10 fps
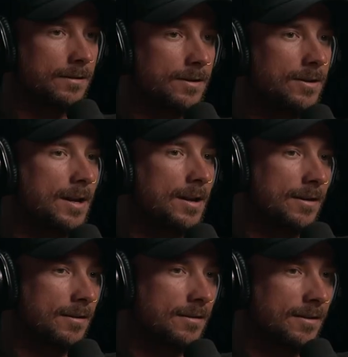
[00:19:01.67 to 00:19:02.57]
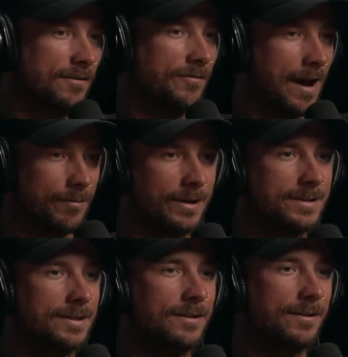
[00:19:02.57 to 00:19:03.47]
you can get into your
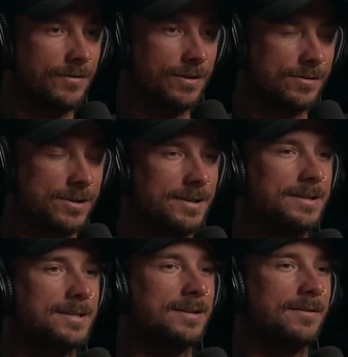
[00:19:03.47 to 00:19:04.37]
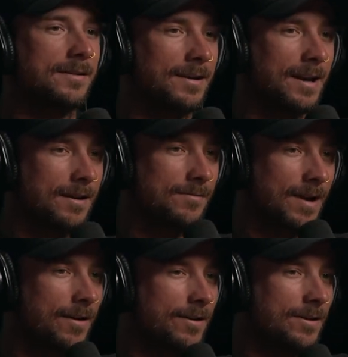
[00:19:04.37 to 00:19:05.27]
fabrics and diffusions and
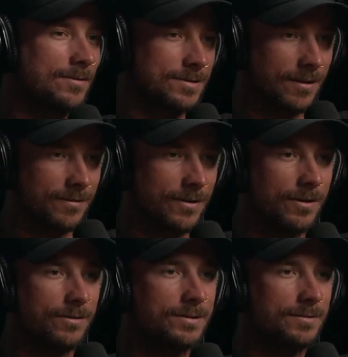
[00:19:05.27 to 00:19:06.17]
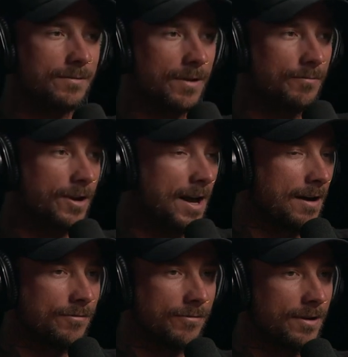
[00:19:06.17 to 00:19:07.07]
how to use all of those. And, and we
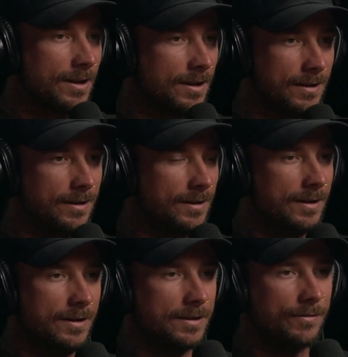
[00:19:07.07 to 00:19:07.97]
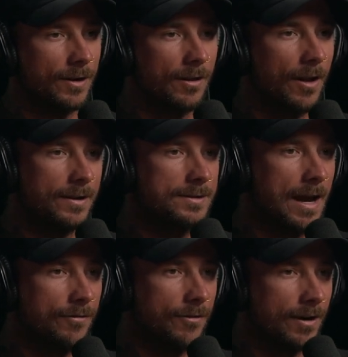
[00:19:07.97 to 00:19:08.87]
have different cloths,
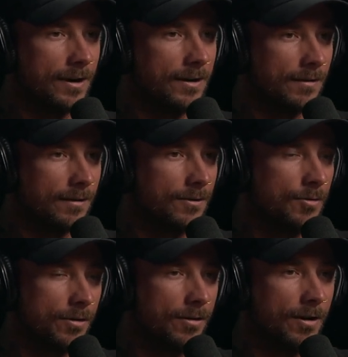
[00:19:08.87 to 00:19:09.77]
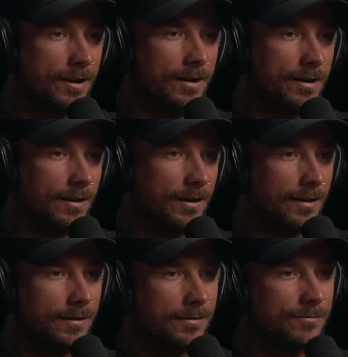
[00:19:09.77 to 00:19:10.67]
half grid and quarter grid
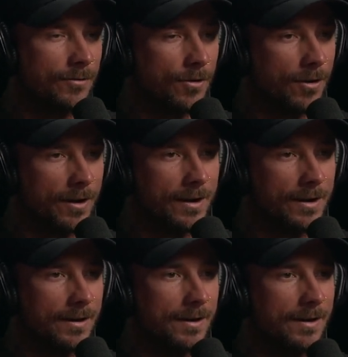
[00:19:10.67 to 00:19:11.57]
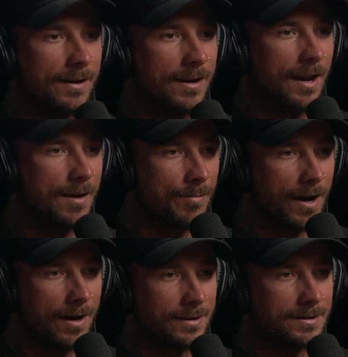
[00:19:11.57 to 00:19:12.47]
and full grid, yeah, eight
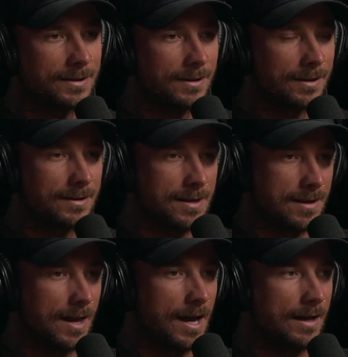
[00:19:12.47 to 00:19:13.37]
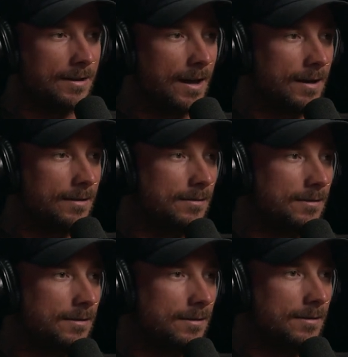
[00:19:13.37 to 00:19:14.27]
buys and things like that. That
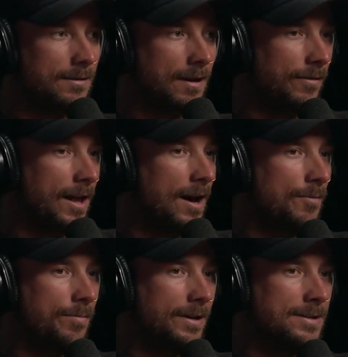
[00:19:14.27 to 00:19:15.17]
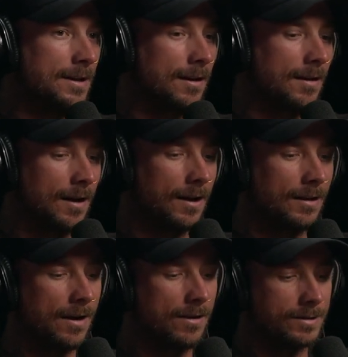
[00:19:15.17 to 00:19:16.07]
definitely help. But it's like a
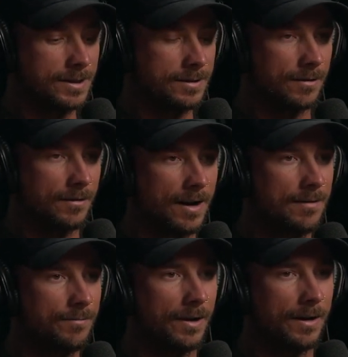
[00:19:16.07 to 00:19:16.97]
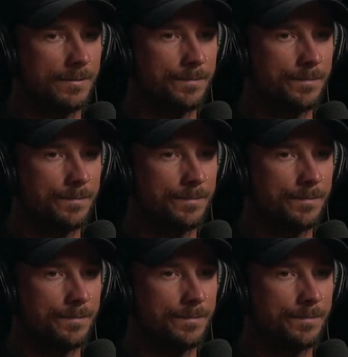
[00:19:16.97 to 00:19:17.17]
lot of those things are great, but